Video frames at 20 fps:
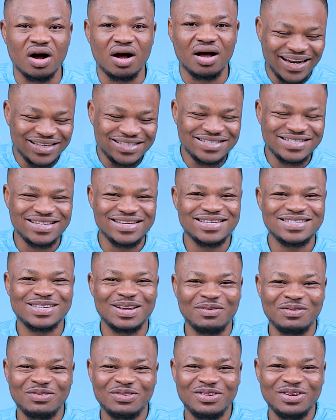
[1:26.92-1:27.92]
Let's see
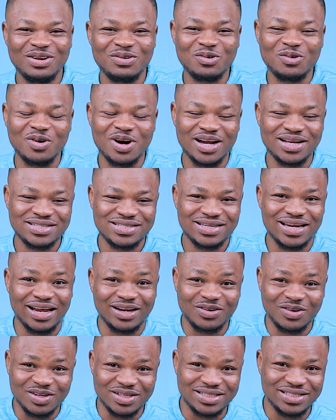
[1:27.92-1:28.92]
some Twi words
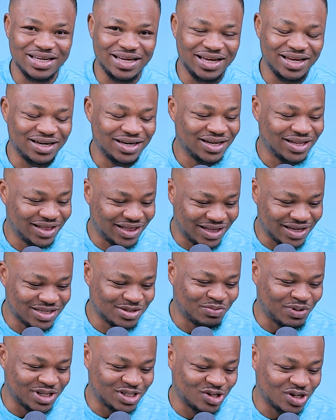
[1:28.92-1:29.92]
that contain this
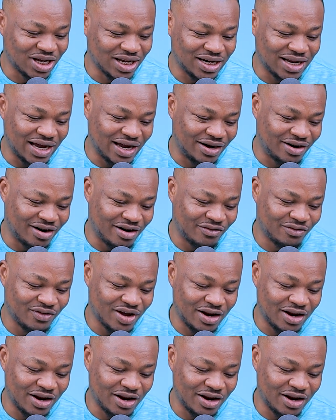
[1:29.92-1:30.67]
particular digraph.